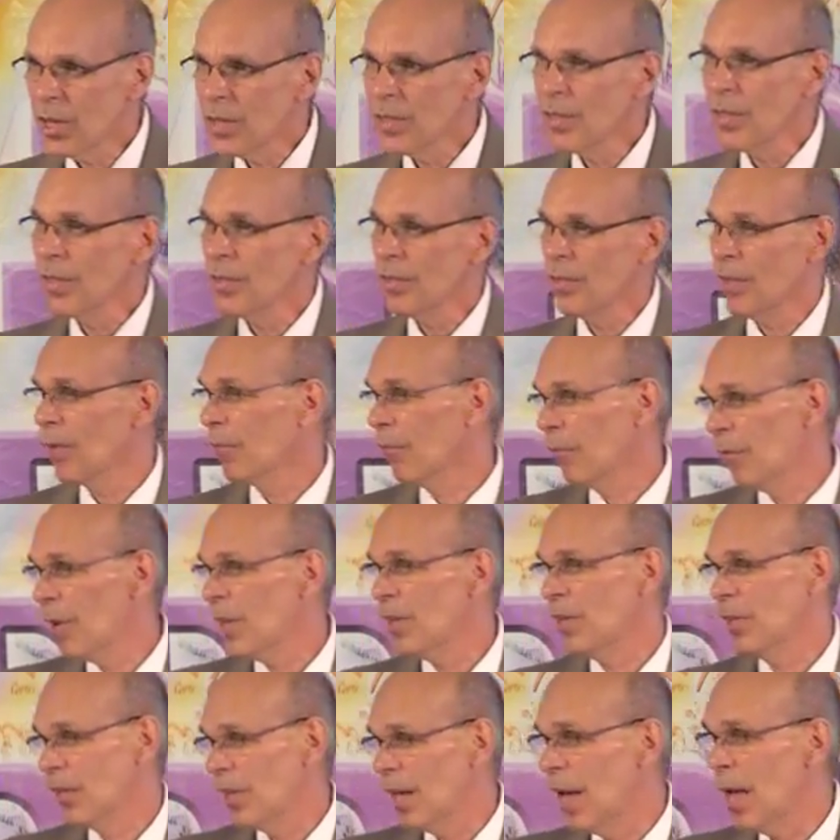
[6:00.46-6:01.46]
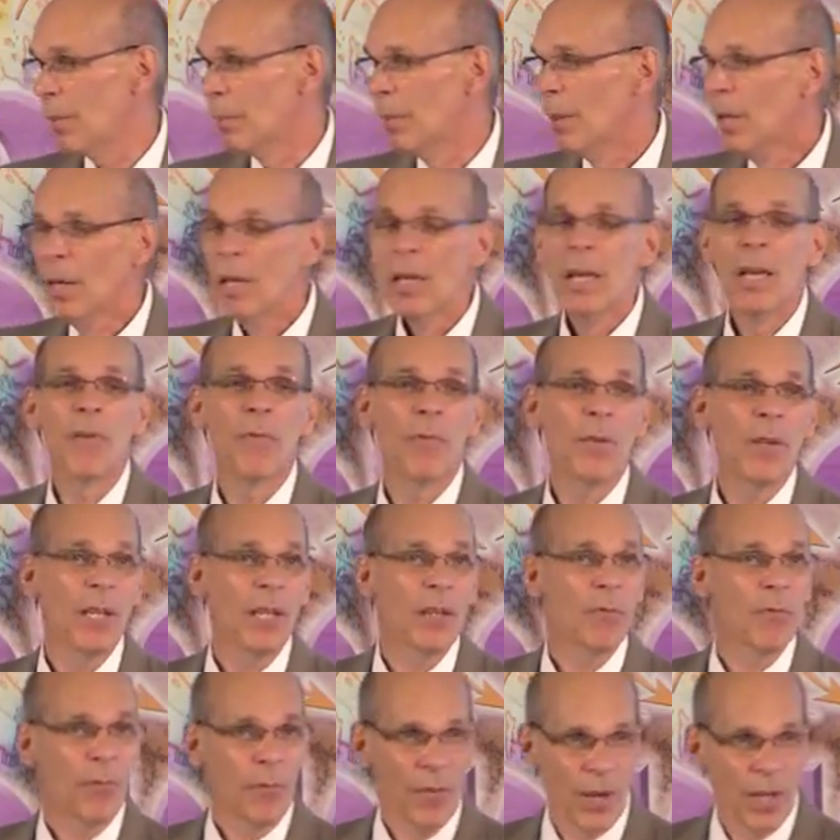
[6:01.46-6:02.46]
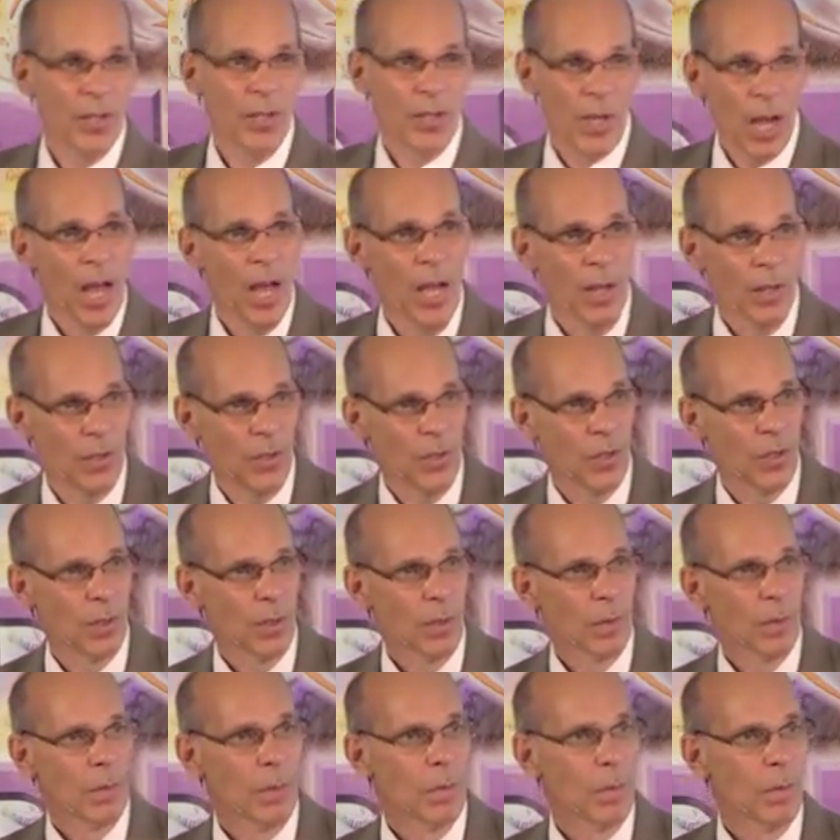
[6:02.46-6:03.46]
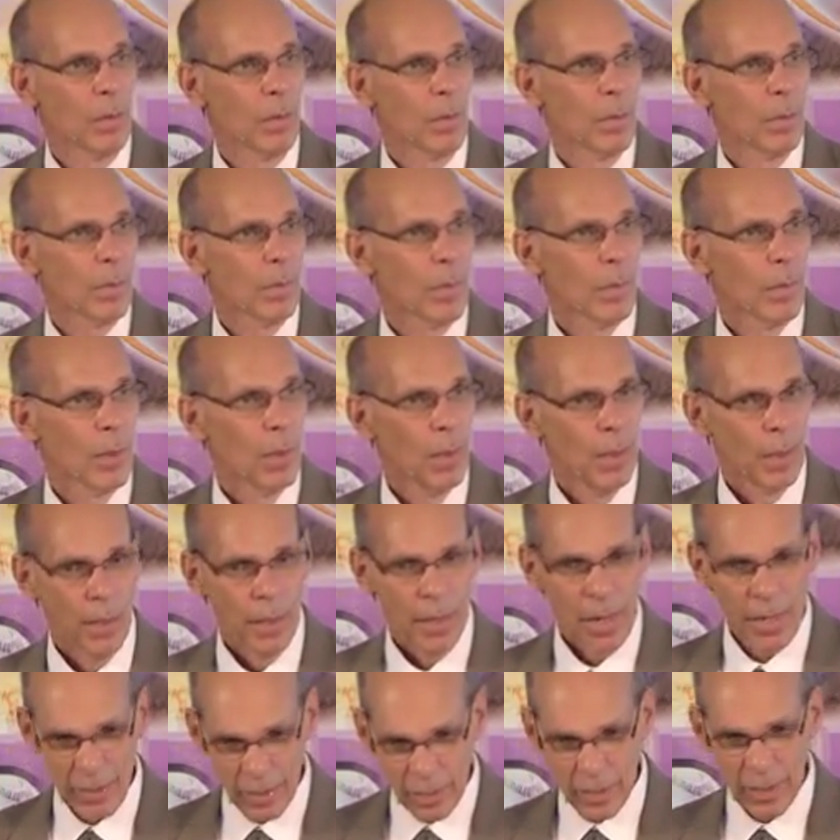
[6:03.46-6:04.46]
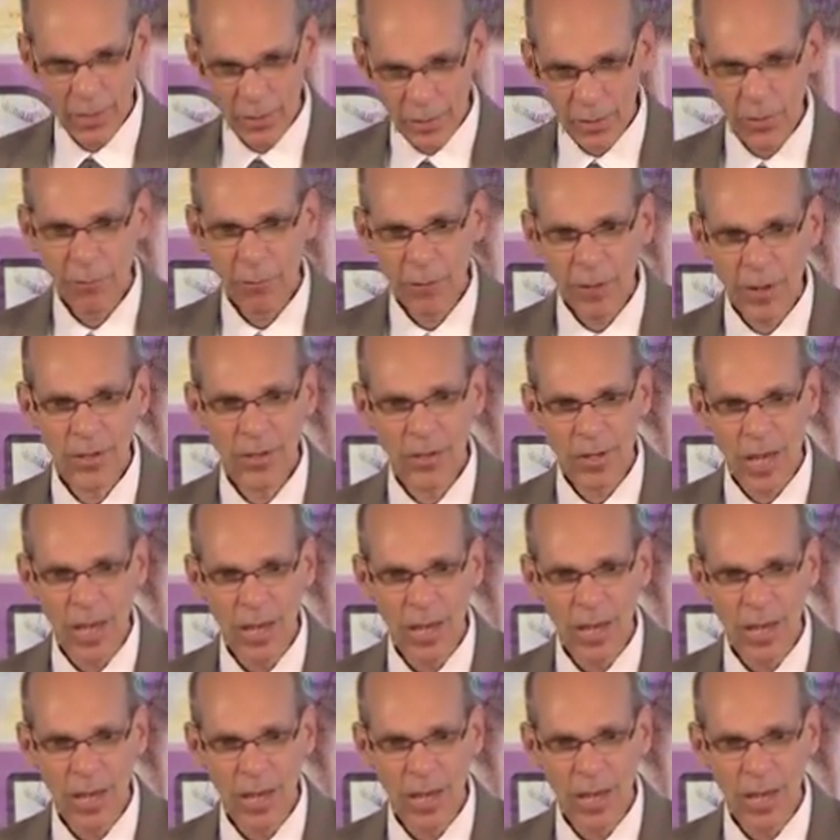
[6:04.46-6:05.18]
Jesus can fix them if He can fix us. And He needs to fix